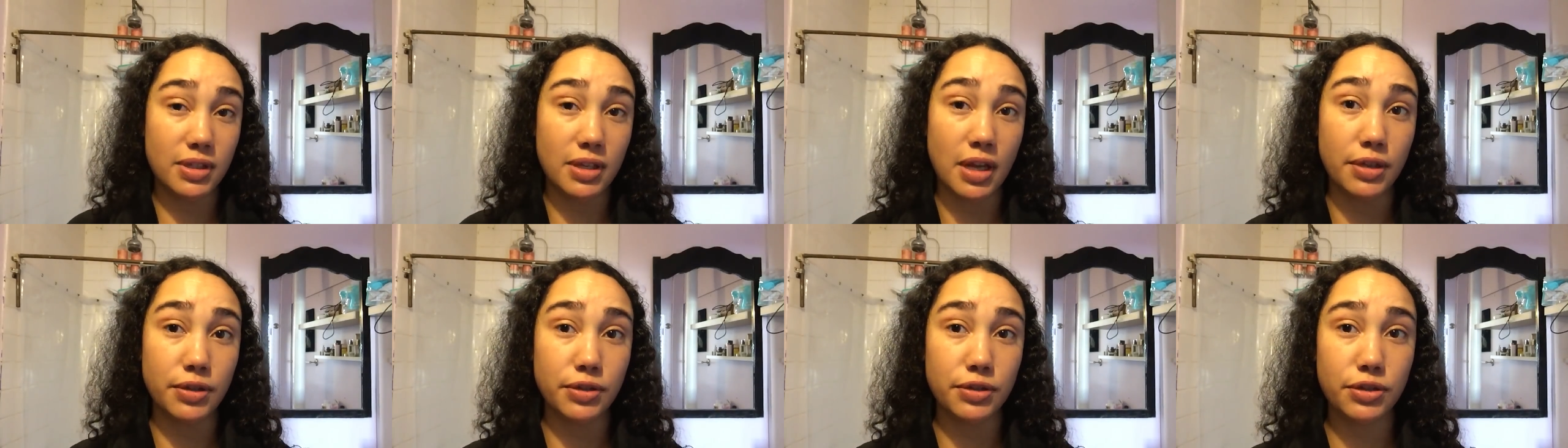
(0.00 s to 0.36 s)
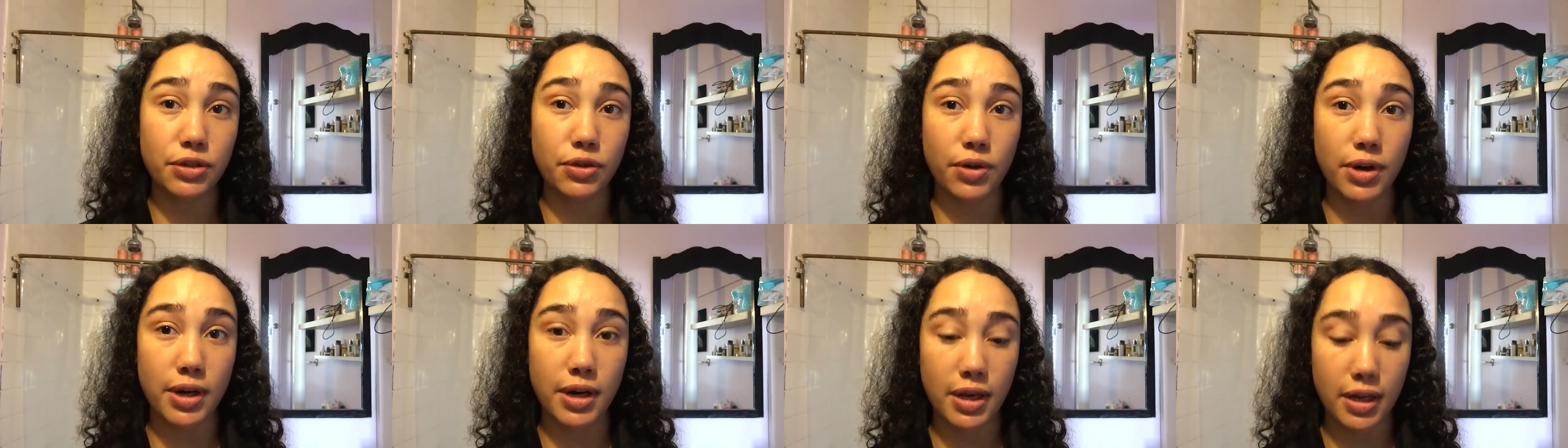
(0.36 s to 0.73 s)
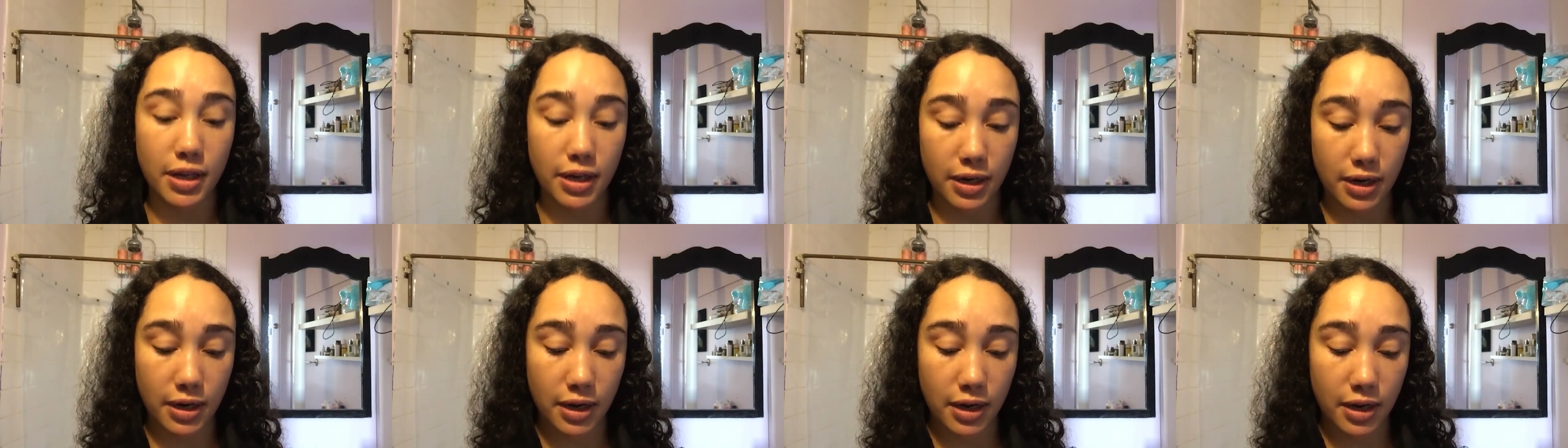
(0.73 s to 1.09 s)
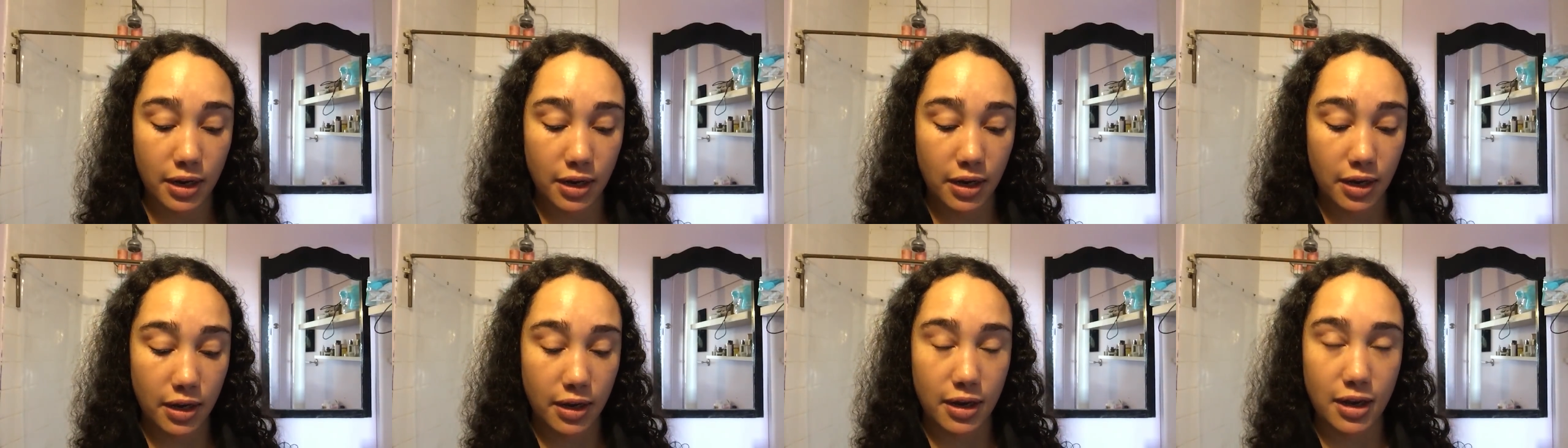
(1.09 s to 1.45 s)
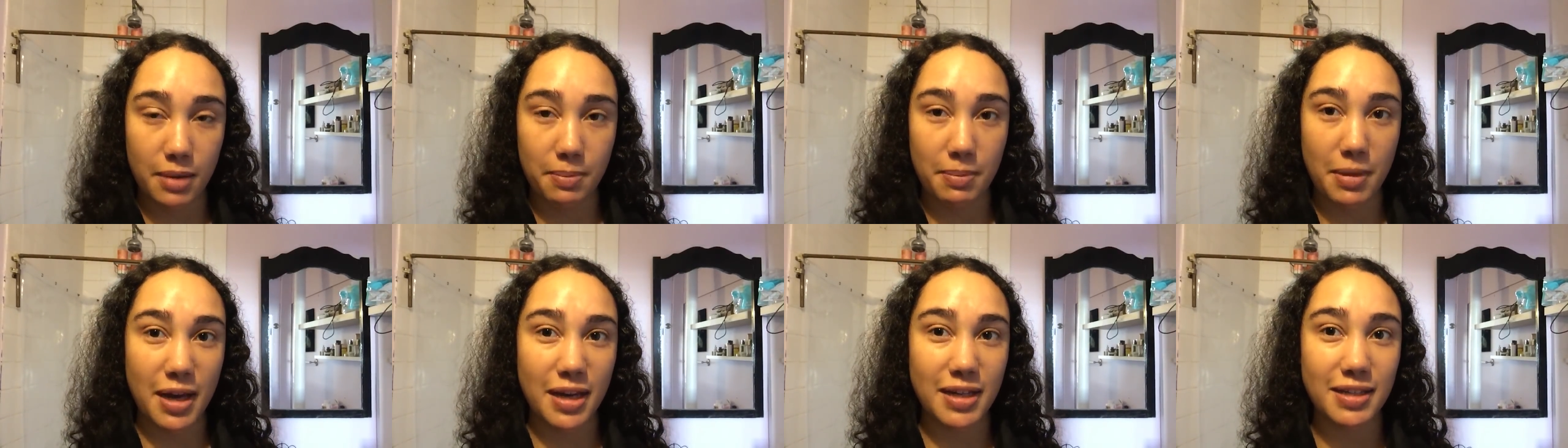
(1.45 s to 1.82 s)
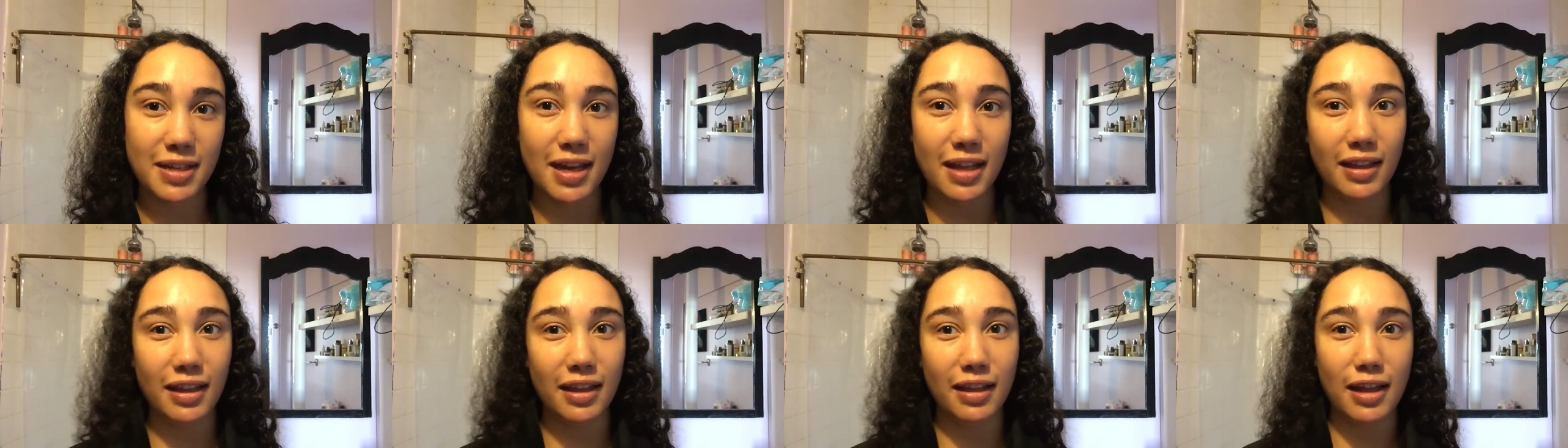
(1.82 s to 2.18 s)
sunscreen in my
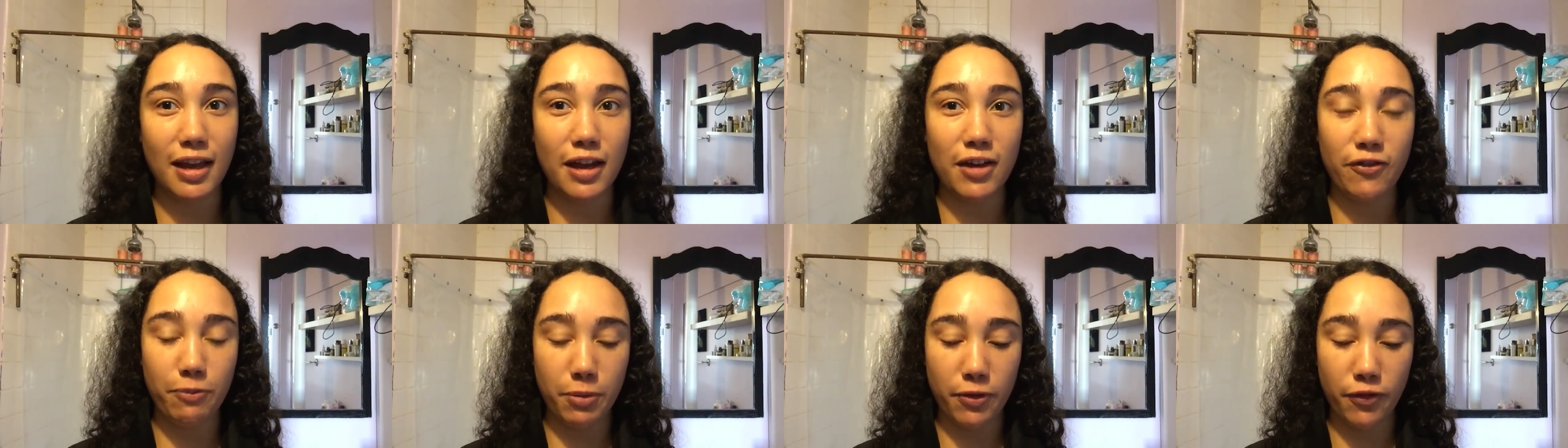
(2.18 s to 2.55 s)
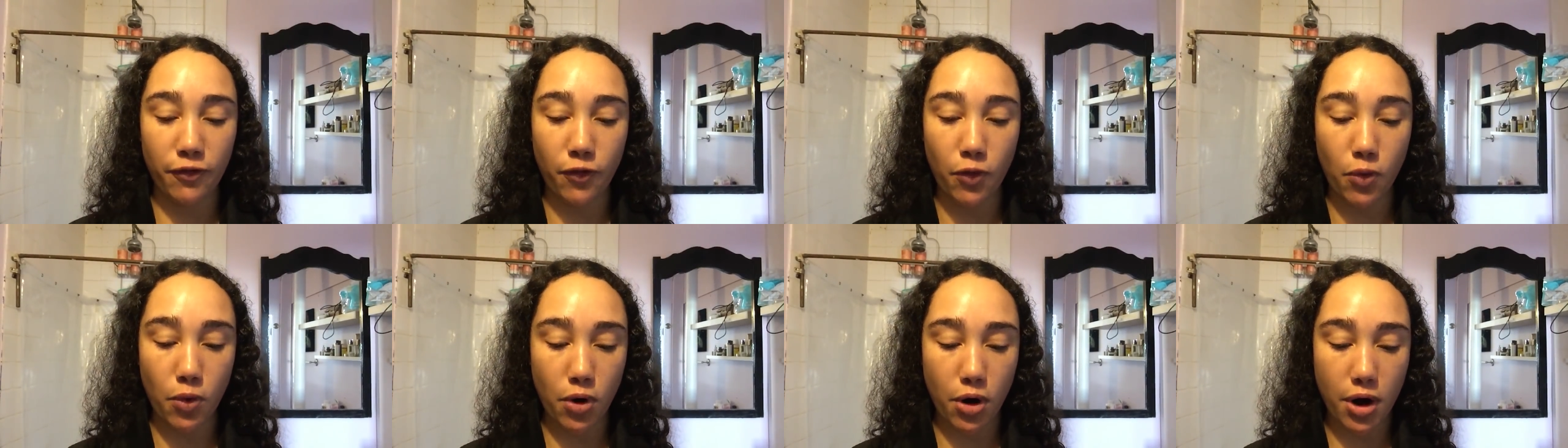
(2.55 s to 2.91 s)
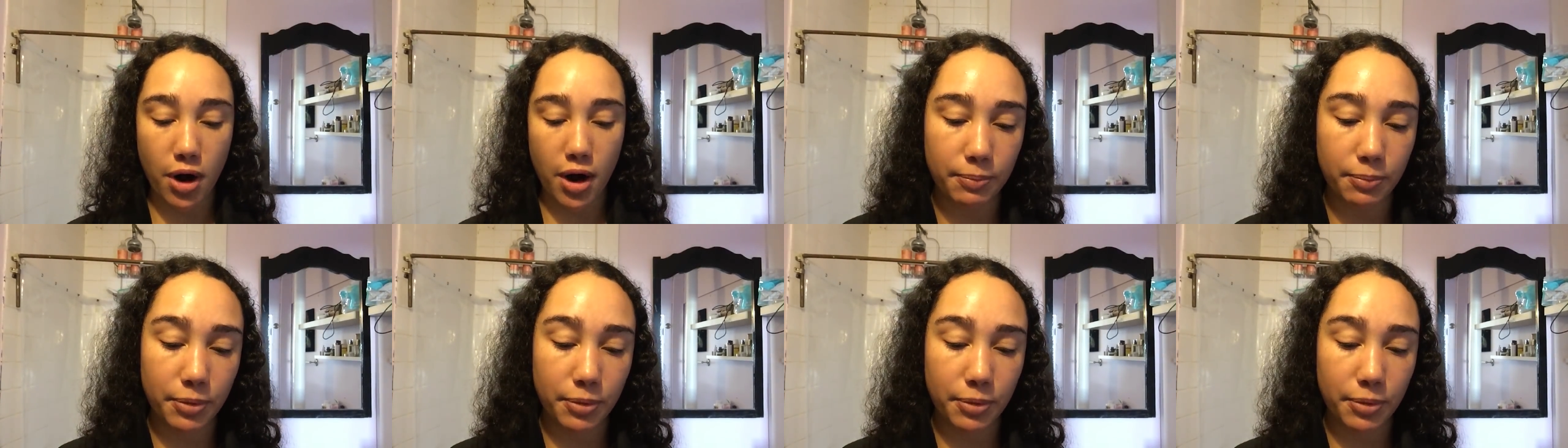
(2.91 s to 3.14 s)
daily life before.